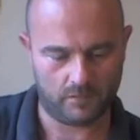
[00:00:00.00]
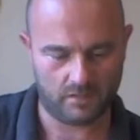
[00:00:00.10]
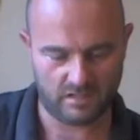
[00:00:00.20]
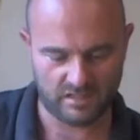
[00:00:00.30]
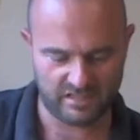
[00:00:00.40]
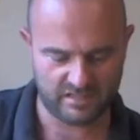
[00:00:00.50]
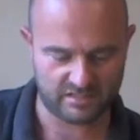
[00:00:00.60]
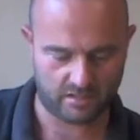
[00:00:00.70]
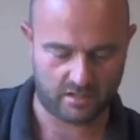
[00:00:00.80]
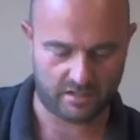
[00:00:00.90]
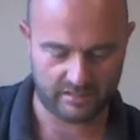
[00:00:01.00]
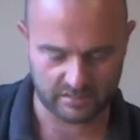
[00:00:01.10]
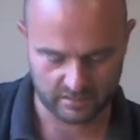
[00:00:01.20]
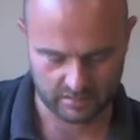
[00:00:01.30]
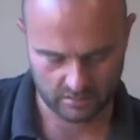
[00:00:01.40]
and inside
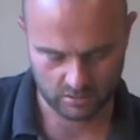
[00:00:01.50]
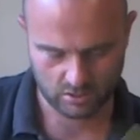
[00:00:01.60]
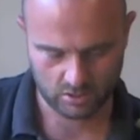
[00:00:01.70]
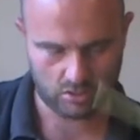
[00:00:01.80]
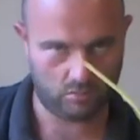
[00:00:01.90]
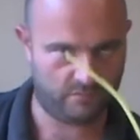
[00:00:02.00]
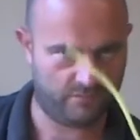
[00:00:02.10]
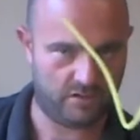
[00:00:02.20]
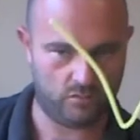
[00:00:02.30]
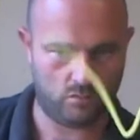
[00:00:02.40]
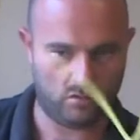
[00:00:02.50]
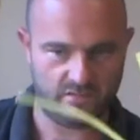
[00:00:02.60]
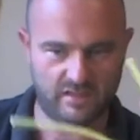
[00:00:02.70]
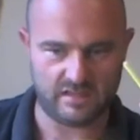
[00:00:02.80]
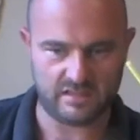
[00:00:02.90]
you will find one of
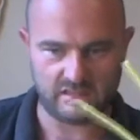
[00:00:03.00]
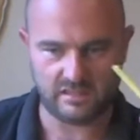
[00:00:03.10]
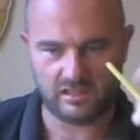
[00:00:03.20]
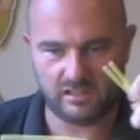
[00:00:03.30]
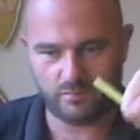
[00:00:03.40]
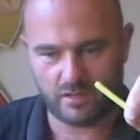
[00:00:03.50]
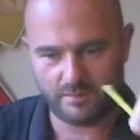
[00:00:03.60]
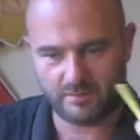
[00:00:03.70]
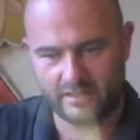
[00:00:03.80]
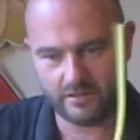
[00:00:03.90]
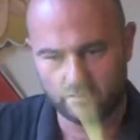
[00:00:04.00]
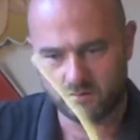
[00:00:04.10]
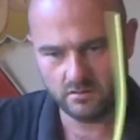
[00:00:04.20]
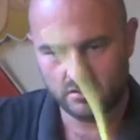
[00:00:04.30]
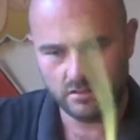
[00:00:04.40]
these, a little pipe cleaner.
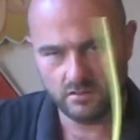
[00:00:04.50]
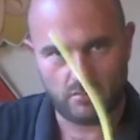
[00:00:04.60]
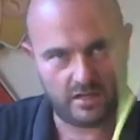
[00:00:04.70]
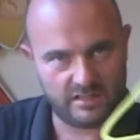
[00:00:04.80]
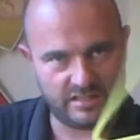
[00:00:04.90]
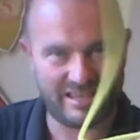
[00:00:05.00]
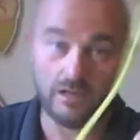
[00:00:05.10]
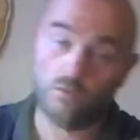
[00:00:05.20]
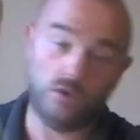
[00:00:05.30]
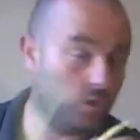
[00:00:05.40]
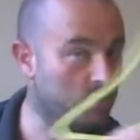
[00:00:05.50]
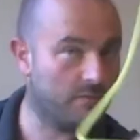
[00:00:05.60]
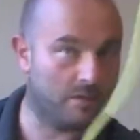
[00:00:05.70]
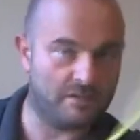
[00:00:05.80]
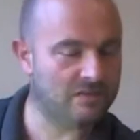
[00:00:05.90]
Mine's a yellow one, yours
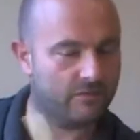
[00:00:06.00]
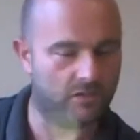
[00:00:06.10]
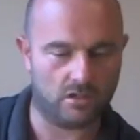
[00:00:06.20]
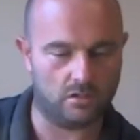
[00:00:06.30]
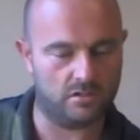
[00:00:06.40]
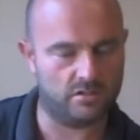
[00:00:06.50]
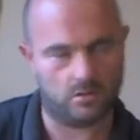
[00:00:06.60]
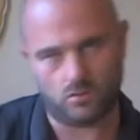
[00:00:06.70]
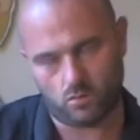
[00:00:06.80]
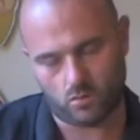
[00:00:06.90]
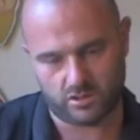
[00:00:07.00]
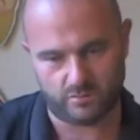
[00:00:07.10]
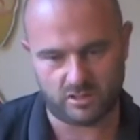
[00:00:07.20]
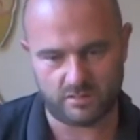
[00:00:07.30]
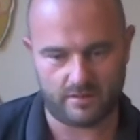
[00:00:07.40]
might be different colors, so don't worry too
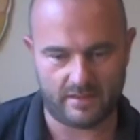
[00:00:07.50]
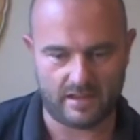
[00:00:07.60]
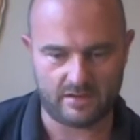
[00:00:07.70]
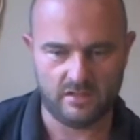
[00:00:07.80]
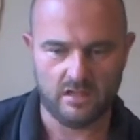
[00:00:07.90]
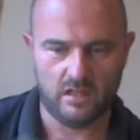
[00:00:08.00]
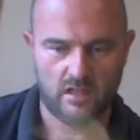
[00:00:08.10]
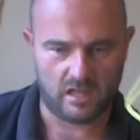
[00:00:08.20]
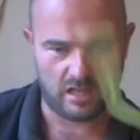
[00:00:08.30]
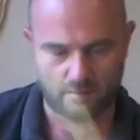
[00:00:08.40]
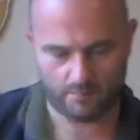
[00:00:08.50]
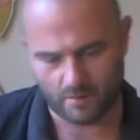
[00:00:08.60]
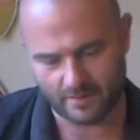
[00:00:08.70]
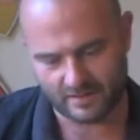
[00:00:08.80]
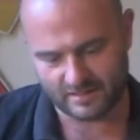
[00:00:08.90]
much about that.
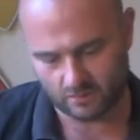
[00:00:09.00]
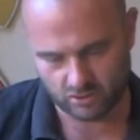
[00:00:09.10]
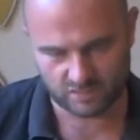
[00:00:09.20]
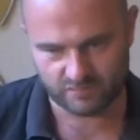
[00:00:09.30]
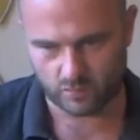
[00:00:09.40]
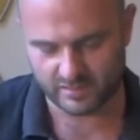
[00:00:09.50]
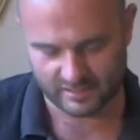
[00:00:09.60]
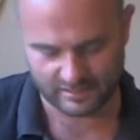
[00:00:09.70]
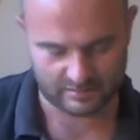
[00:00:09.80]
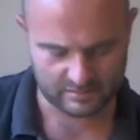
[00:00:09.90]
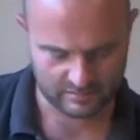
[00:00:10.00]
Pop that down just for a second.